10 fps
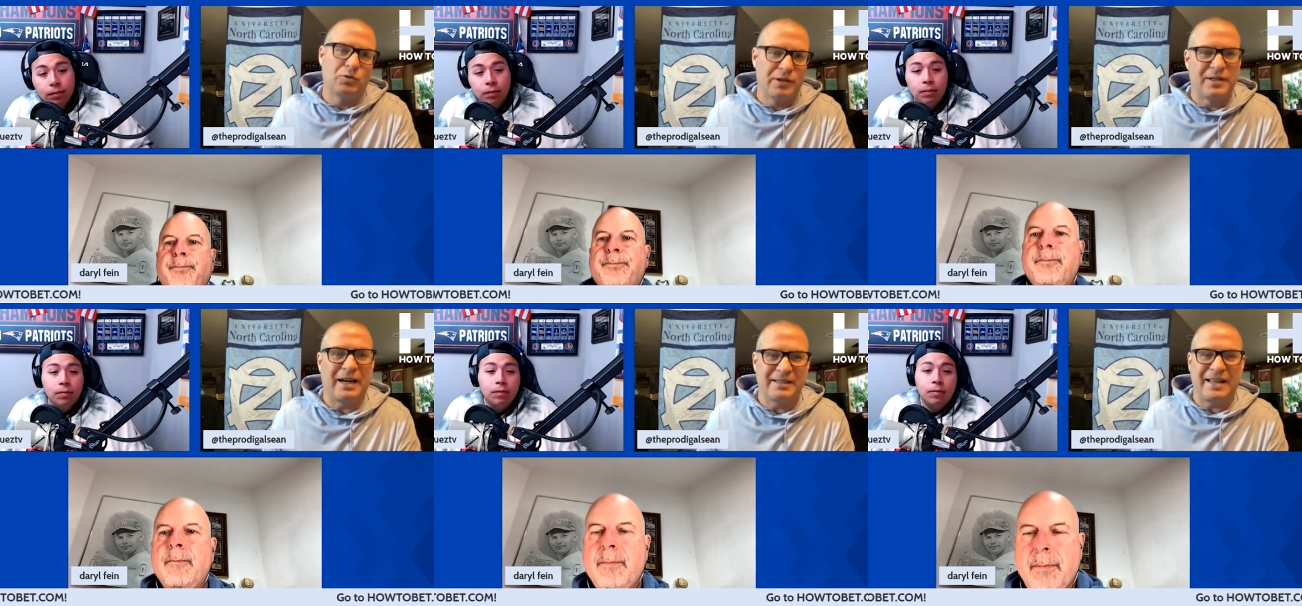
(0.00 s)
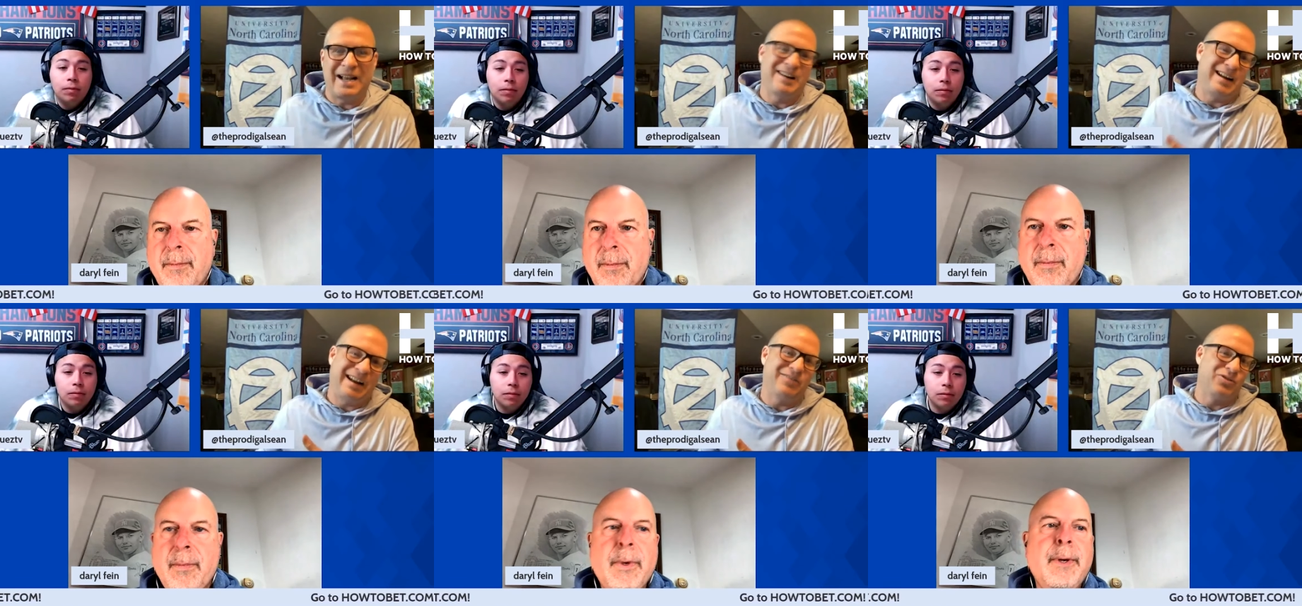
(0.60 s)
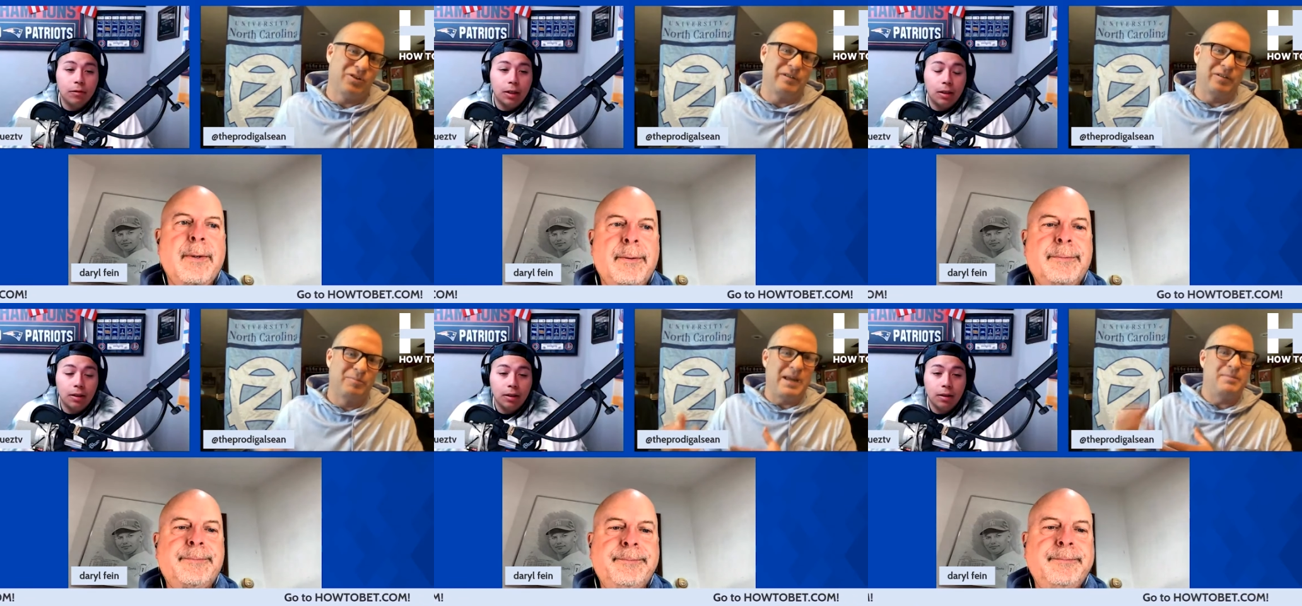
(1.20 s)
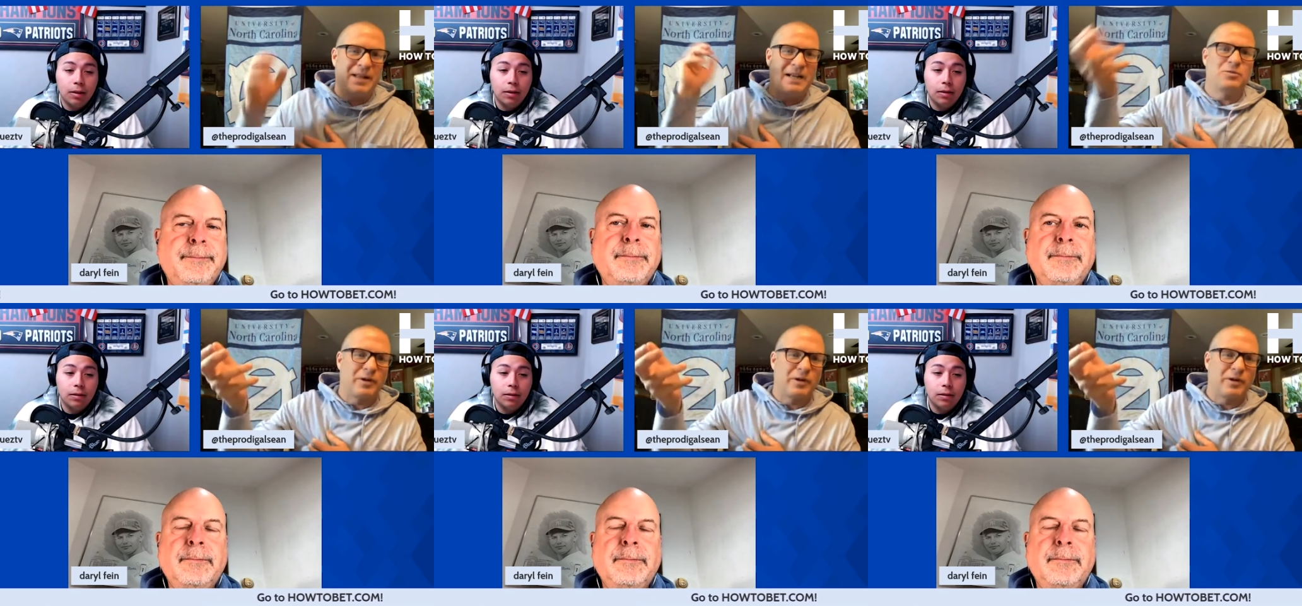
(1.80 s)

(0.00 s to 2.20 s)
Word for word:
Speaker 1: these guys down. And I don't know, you know, maybe that's